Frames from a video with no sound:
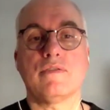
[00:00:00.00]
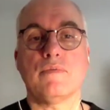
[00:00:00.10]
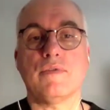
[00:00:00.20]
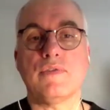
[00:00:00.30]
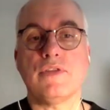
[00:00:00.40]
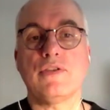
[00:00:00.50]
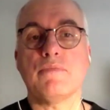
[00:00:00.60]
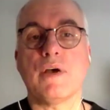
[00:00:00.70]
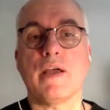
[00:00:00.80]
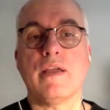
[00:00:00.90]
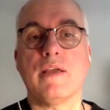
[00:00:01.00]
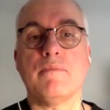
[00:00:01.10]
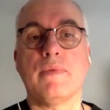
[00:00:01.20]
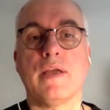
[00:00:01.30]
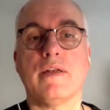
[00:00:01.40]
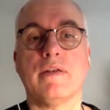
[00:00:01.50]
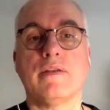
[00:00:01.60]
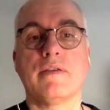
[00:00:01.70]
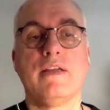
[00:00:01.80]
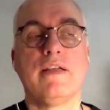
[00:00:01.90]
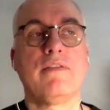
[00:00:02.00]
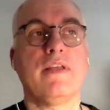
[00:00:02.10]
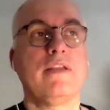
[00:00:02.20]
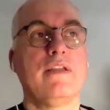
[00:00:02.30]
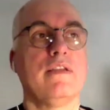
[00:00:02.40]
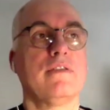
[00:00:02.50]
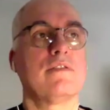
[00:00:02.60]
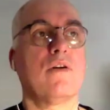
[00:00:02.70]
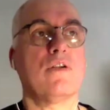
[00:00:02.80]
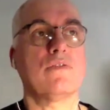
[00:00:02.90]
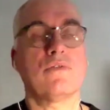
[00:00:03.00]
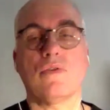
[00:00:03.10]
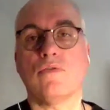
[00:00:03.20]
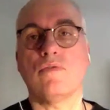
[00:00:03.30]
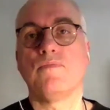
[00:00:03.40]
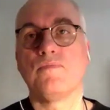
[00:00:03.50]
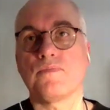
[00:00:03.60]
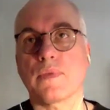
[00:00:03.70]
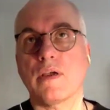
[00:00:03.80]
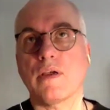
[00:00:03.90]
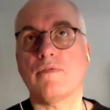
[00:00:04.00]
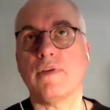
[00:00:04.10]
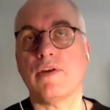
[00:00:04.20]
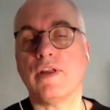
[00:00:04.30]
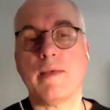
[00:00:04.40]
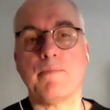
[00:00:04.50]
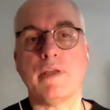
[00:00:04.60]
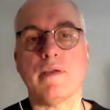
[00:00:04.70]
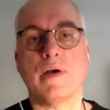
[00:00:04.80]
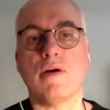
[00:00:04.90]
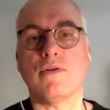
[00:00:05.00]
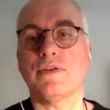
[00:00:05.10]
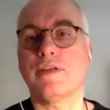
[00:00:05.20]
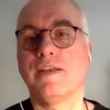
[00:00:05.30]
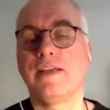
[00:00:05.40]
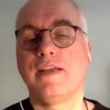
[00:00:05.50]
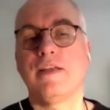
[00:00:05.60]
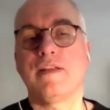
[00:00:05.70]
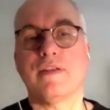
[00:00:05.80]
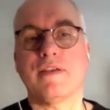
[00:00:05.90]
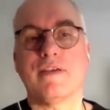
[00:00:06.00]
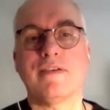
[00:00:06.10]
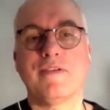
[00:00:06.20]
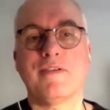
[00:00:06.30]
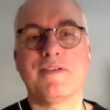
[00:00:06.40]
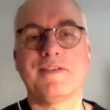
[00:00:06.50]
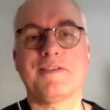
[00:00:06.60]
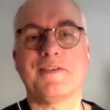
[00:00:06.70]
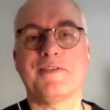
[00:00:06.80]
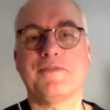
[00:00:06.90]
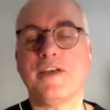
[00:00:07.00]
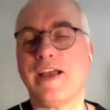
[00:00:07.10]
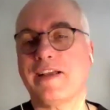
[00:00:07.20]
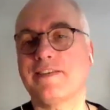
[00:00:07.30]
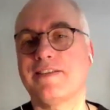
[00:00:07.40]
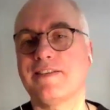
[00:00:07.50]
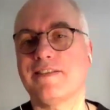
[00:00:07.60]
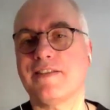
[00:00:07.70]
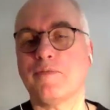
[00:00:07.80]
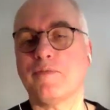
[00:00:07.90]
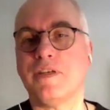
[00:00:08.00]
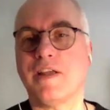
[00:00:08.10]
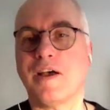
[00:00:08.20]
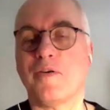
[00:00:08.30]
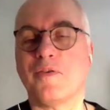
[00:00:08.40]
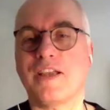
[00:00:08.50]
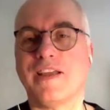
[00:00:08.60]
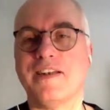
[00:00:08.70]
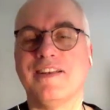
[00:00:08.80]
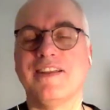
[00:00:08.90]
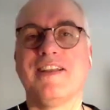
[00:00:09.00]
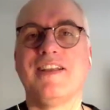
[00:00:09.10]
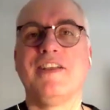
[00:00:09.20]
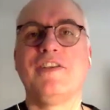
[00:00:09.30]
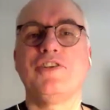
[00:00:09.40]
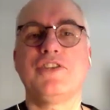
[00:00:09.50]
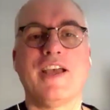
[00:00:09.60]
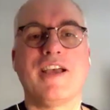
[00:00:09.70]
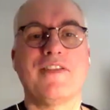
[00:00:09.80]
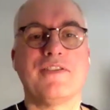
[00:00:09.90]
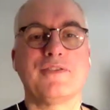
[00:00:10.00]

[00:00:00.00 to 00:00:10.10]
to be featured by him, and that he is also very happy about the fact that we now can share